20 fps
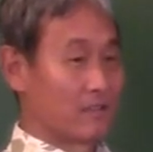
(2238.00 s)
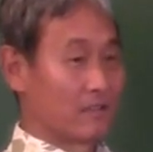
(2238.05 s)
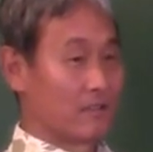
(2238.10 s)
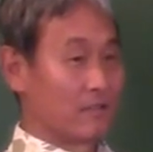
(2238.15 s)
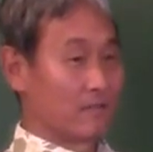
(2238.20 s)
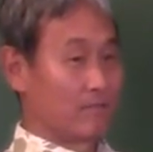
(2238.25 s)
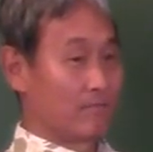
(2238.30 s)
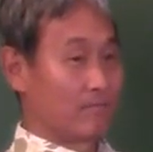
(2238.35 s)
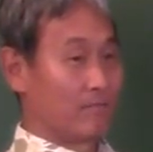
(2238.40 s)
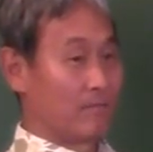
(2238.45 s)

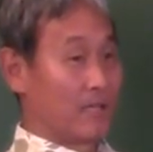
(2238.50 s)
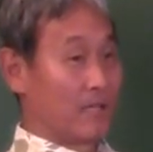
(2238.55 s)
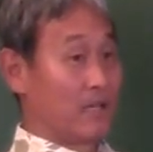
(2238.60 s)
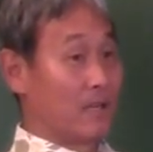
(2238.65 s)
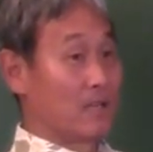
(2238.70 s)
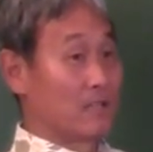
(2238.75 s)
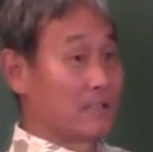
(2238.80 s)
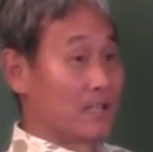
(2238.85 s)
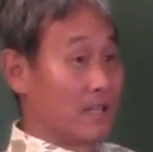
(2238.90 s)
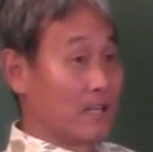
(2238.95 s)

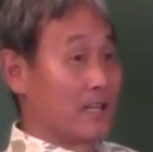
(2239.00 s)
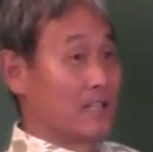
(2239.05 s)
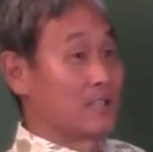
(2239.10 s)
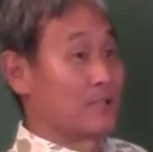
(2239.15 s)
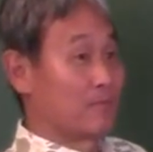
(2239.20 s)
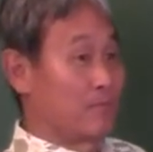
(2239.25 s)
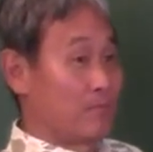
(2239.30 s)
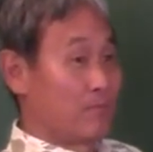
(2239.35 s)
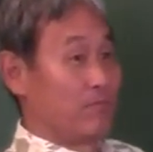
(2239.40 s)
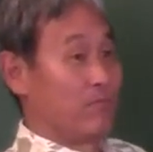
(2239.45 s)
Because then
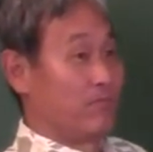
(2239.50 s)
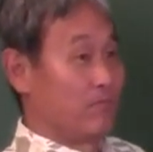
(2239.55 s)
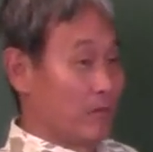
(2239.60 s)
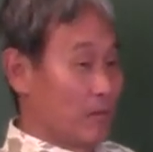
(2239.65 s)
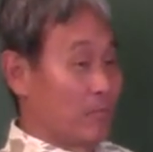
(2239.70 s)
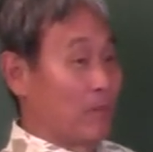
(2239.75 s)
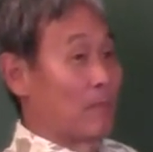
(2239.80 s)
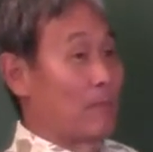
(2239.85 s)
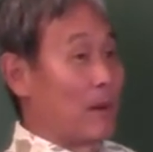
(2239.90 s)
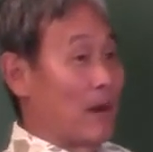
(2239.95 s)
it's
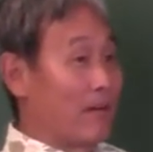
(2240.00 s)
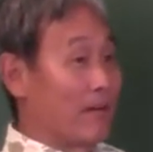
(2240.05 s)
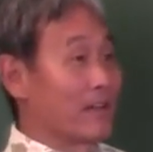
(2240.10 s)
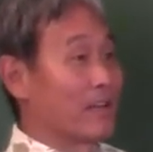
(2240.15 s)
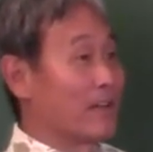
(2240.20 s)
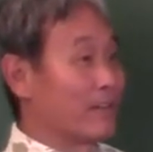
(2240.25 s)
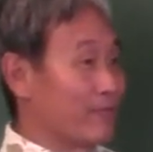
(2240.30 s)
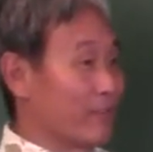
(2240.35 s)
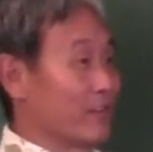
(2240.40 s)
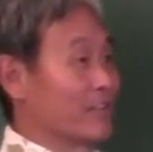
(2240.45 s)
you're
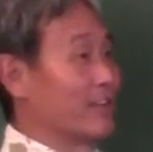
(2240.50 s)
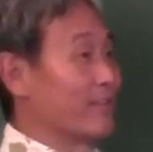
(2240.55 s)
preparing it for